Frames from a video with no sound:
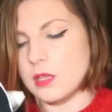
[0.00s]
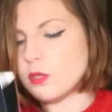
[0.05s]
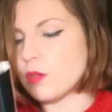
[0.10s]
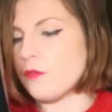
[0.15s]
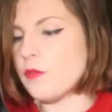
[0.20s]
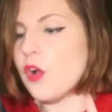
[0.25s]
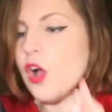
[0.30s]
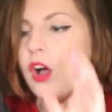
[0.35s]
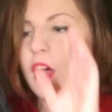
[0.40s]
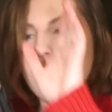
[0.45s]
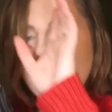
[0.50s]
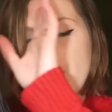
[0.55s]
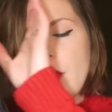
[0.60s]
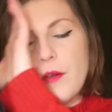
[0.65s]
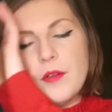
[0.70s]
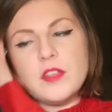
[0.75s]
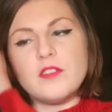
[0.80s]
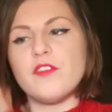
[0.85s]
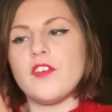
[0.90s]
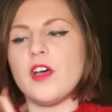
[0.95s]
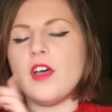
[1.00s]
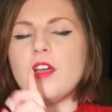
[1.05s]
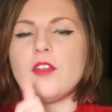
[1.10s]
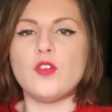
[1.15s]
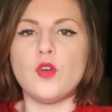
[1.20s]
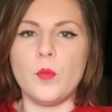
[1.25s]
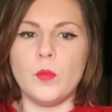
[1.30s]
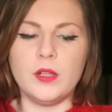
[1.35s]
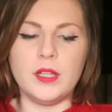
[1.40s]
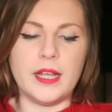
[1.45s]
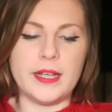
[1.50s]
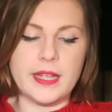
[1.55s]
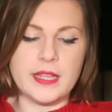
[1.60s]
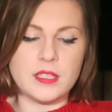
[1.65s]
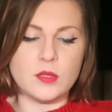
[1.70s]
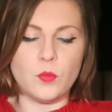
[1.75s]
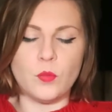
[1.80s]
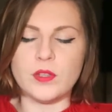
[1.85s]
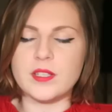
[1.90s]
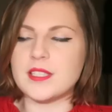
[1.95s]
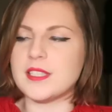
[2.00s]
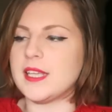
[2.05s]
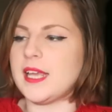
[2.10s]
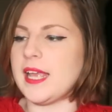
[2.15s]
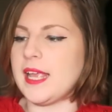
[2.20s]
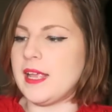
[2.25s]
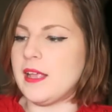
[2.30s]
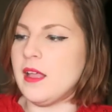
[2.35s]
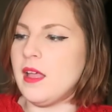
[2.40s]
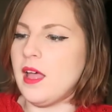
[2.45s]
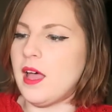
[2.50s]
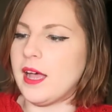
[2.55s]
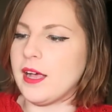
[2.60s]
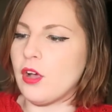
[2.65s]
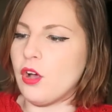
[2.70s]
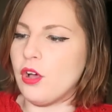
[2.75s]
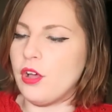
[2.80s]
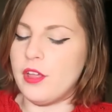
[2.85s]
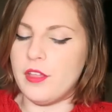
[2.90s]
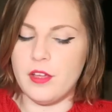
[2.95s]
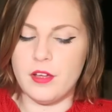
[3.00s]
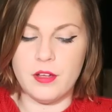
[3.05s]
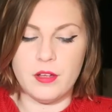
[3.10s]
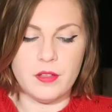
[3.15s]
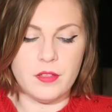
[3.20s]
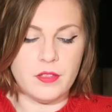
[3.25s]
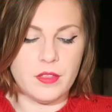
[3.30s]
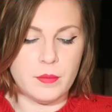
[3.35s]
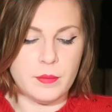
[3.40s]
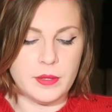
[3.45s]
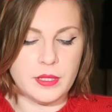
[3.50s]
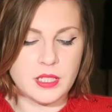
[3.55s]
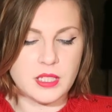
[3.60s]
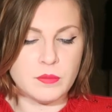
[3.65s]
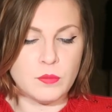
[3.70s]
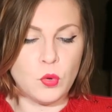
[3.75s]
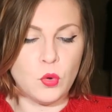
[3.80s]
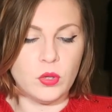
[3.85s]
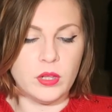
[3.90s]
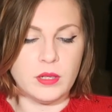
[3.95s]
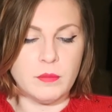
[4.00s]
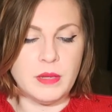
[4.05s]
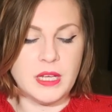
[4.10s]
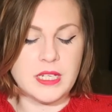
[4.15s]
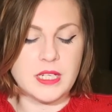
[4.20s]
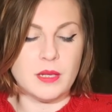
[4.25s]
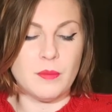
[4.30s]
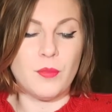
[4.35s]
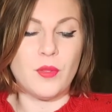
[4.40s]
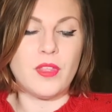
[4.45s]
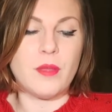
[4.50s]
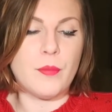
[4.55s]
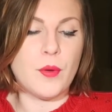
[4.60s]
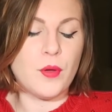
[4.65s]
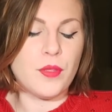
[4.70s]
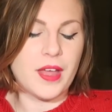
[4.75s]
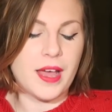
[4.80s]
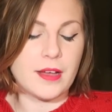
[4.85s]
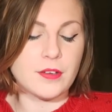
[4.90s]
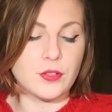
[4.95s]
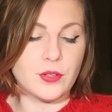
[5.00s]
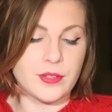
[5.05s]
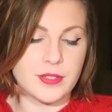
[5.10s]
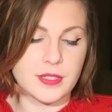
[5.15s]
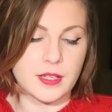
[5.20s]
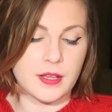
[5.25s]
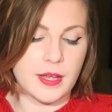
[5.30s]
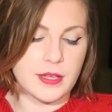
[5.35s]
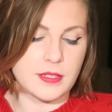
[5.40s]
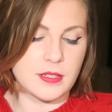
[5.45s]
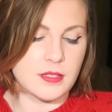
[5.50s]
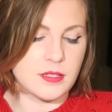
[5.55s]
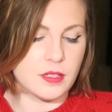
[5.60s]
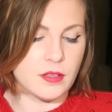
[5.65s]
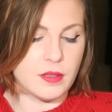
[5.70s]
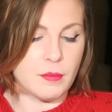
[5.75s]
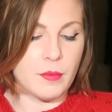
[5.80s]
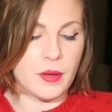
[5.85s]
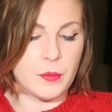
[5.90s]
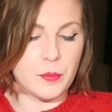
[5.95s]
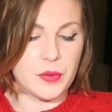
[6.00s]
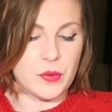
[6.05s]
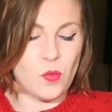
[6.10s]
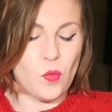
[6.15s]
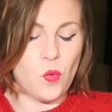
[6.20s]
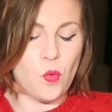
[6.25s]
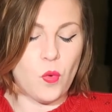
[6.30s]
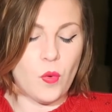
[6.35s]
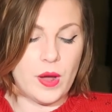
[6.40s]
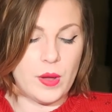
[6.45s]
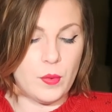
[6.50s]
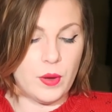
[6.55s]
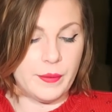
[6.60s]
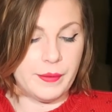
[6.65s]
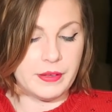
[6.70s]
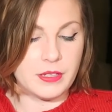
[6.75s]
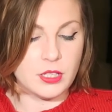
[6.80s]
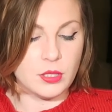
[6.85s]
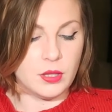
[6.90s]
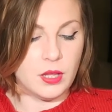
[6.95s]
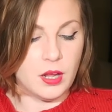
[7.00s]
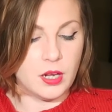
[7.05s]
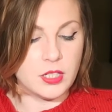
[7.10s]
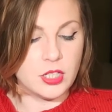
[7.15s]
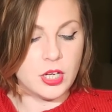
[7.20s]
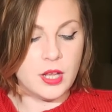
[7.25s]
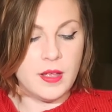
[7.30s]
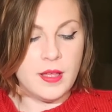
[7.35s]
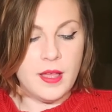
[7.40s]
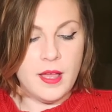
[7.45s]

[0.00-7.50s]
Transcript: So I've got her those for her normal leggings and we'll see. I got her them in small and medium, but they're both adult sizes, so they might be way, way, way too large.